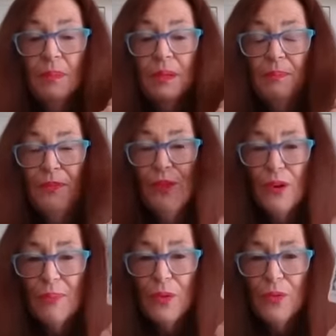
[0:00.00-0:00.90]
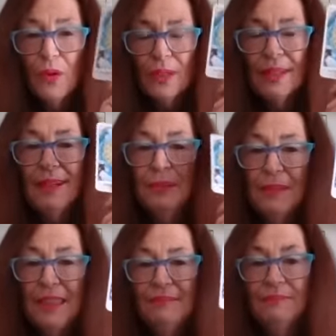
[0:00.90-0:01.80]
But before I move on,
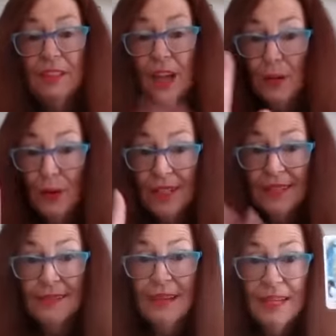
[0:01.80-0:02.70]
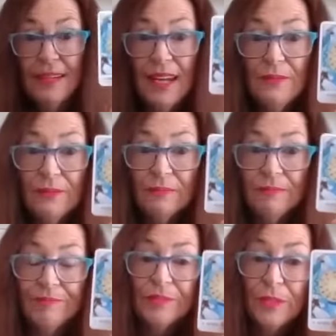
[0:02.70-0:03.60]
let me digress yet again,
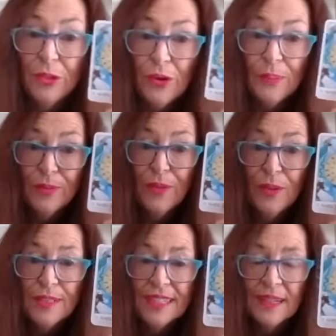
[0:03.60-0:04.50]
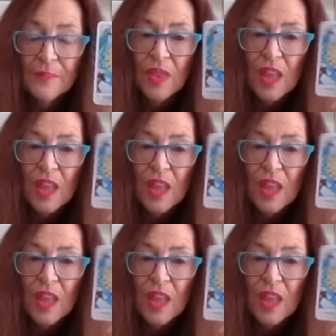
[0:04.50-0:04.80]
intrepid viewers.